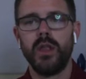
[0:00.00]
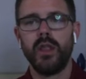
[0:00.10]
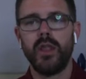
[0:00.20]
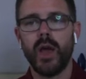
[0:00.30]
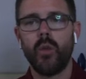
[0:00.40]

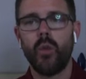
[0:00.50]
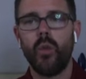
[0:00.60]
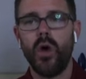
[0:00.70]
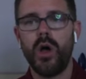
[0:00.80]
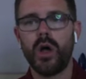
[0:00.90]
That
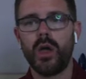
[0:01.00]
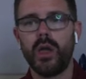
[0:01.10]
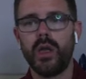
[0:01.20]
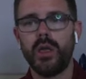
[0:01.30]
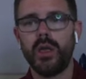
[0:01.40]

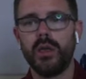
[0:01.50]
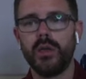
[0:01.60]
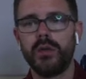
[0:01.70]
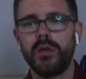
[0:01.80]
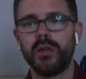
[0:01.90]
1
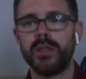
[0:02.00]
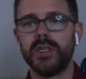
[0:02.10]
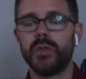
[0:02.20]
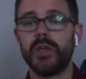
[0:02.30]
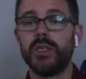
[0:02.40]
turns
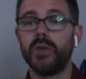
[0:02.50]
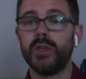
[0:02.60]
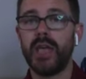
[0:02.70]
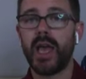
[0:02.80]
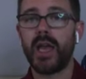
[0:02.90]
this one into a
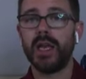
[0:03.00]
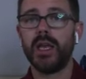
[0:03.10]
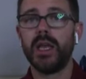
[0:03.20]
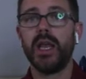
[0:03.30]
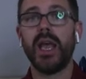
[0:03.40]
10,
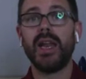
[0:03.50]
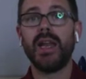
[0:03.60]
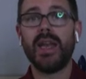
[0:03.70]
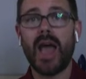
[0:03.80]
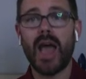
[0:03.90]

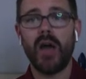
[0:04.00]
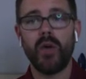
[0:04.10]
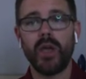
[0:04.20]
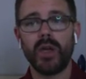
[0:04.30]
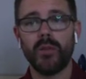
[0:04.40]
and now
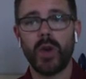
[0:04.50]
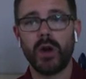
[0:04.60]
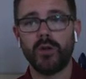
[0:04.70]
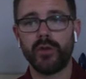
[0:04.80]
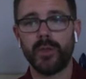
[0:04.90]
I can
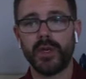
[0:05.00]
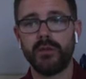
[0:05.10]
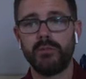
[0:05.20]
borrow from it.